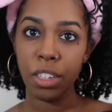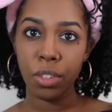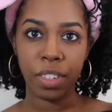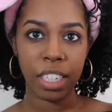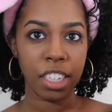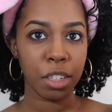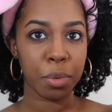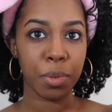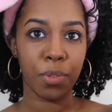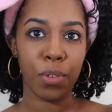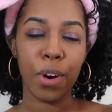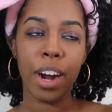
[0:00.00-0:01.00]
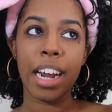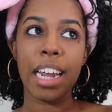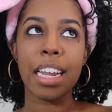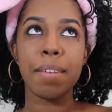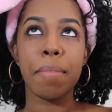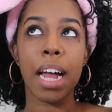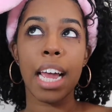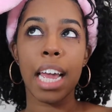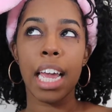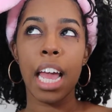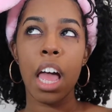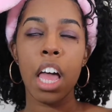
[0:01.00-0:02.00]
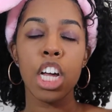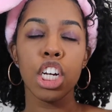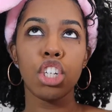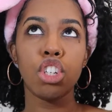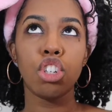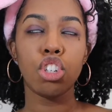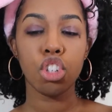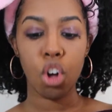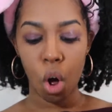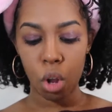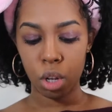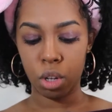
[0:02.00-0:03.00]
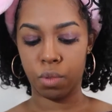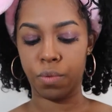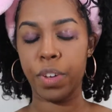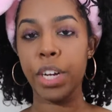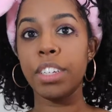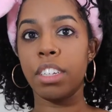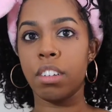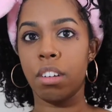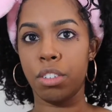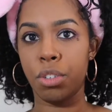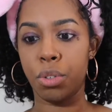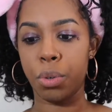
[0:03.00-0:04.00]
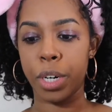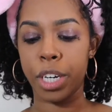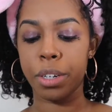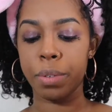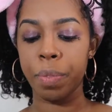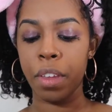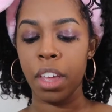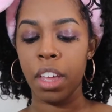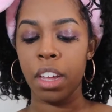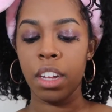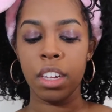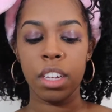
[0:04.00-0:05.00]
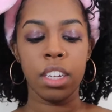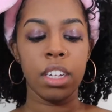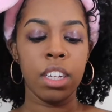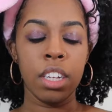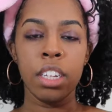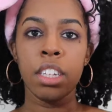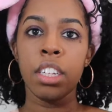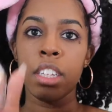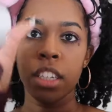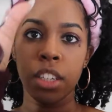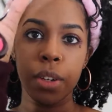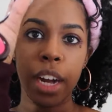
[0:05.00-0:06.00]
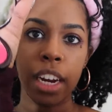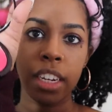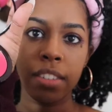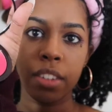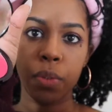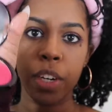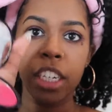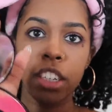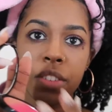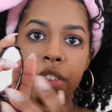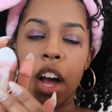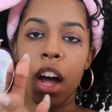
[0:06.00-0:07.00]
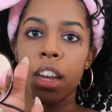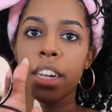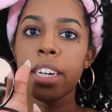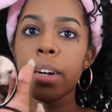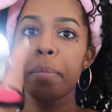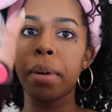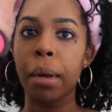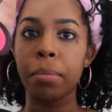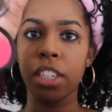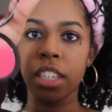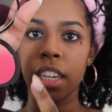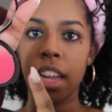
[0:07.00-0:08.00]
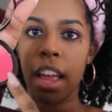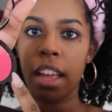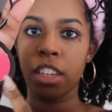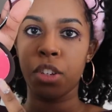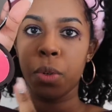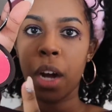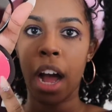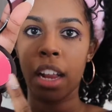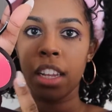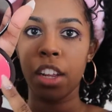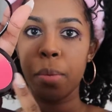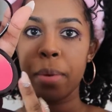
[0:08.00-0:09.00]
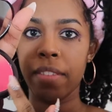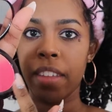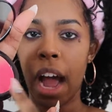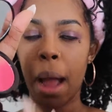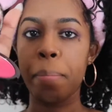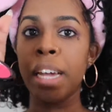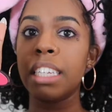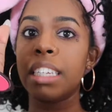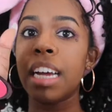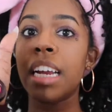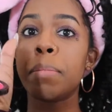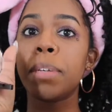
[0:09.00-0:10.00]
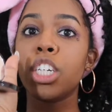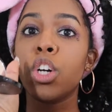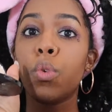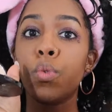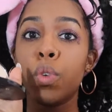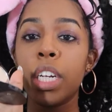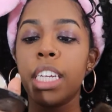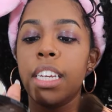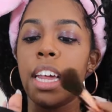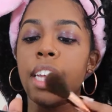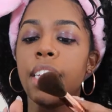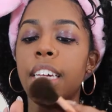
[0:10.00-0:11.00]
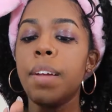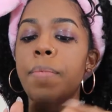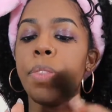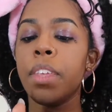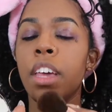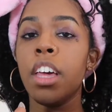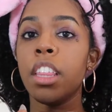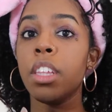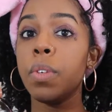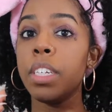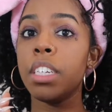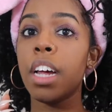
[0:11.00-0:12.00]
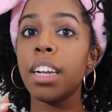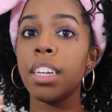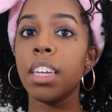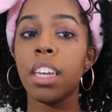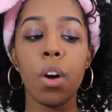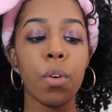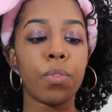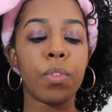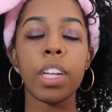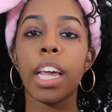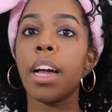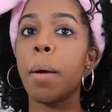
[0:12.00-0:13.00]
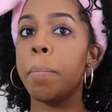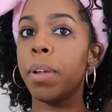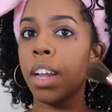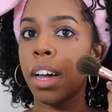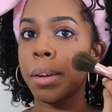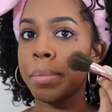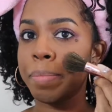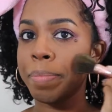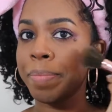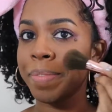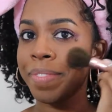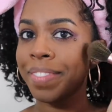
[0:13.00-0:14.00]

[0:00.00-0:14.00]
And you've seen this before in my Fairy Skull tutorial. So it kind of gives a range of color, but I'm just going to do a little bit of the hot pink side. I'm going to go really lightly. The reason I didn't go for like a plum